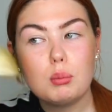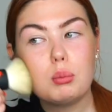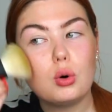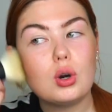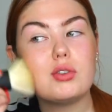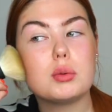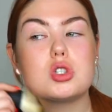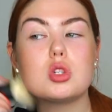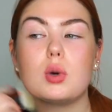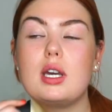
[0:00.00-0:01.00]
But if I
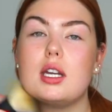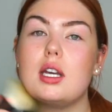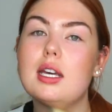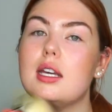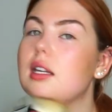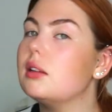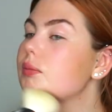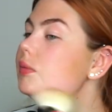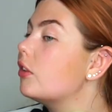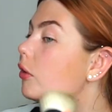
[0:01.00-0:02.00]
was to wear it in,
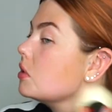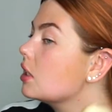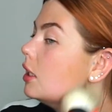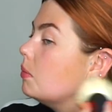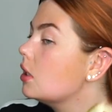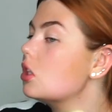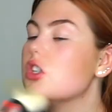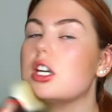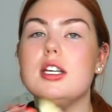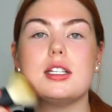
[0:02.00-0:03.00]
if I was to keep this
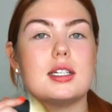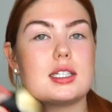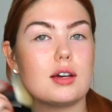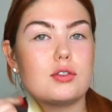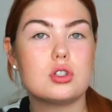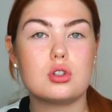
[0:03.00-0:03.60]
shade, I'd have to